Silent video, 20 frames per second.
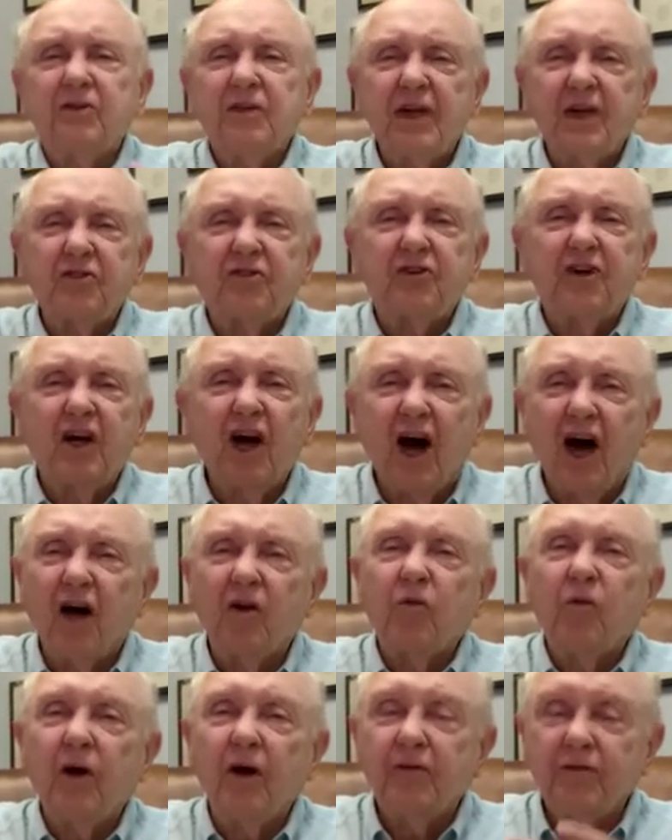Yes,
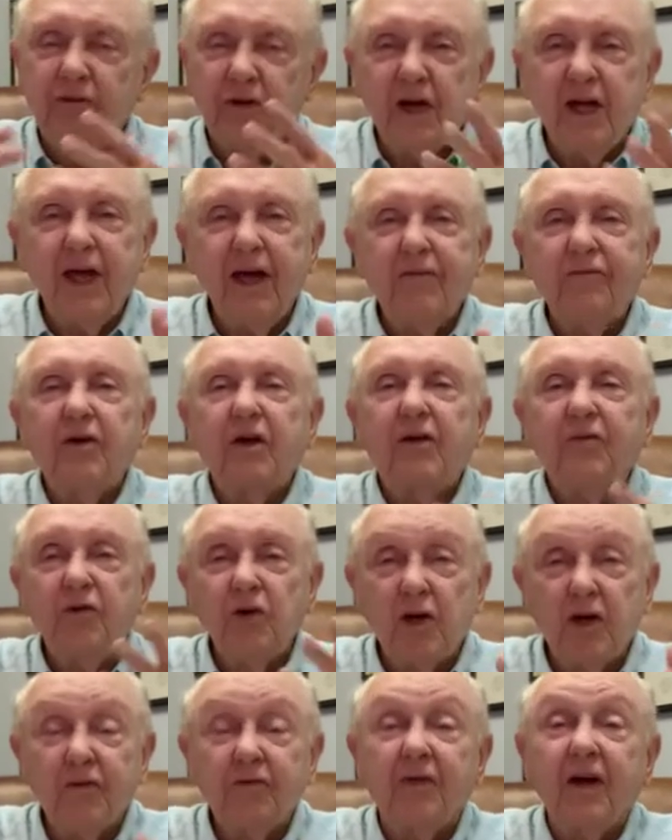God will forgive you. If you
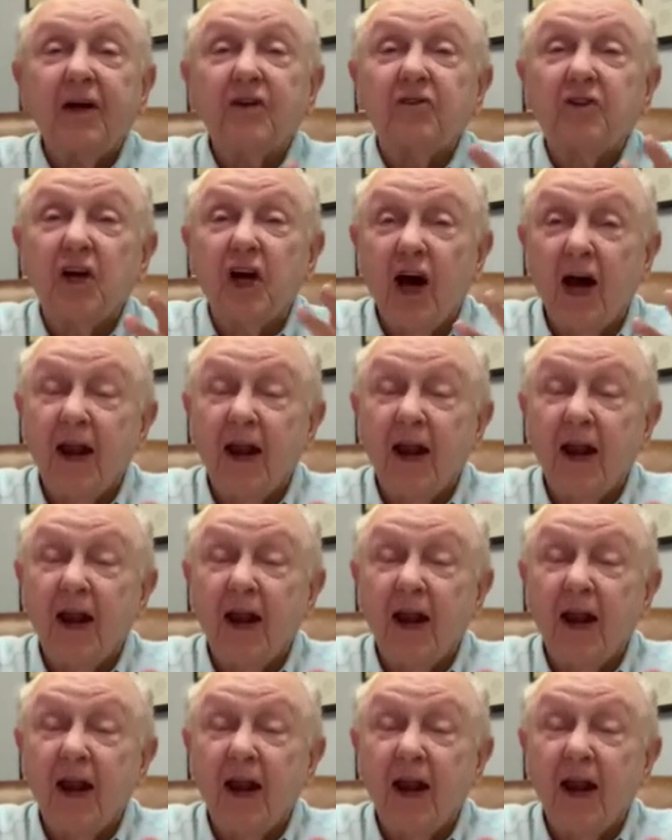confess,